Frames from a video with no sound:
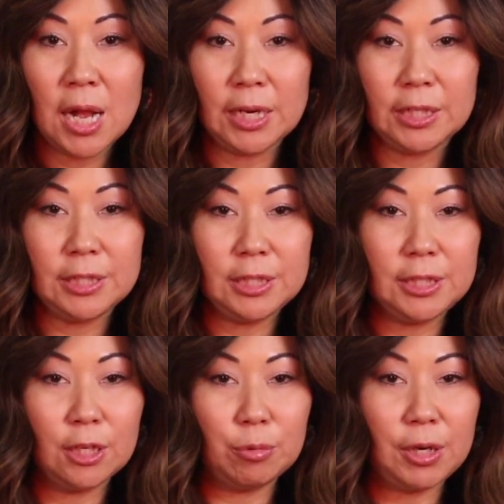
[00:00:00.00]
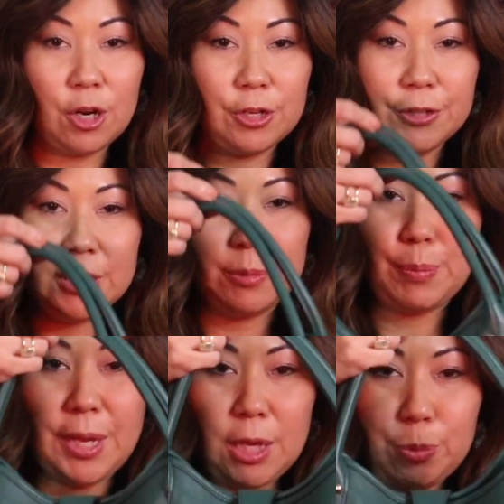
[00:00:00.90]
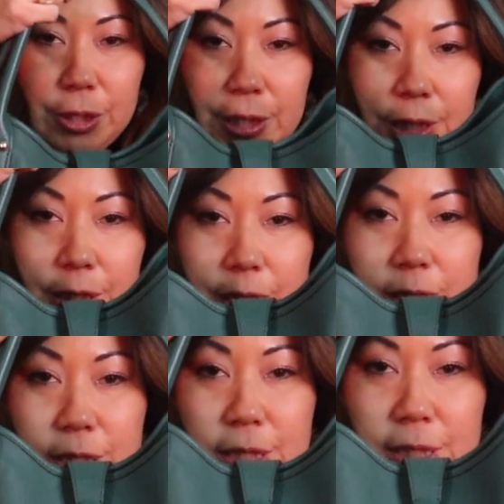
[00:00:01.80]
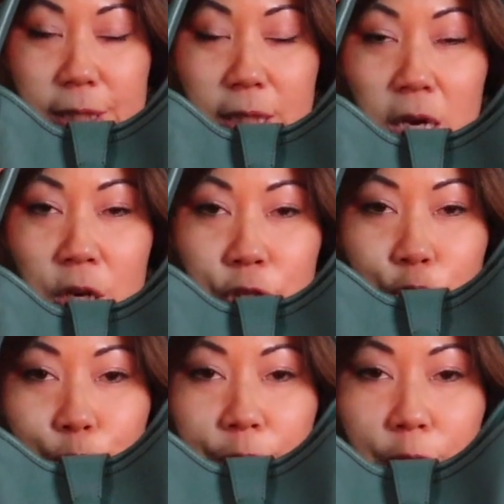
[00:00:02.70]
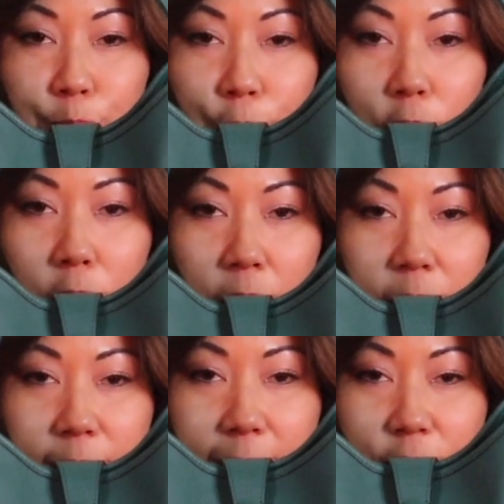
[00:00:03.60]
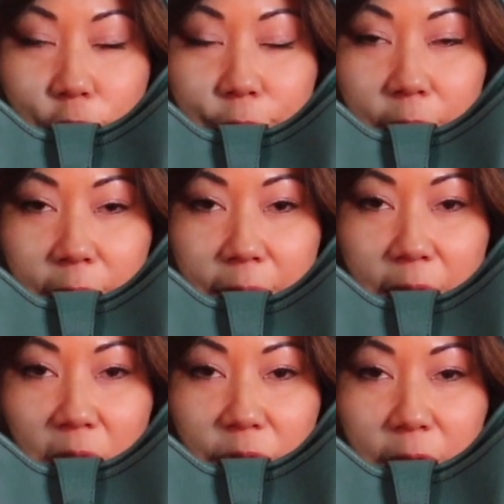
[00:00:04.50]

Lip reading: any detail regarding this bag, but it is this Dooney Bourke satchel that I have.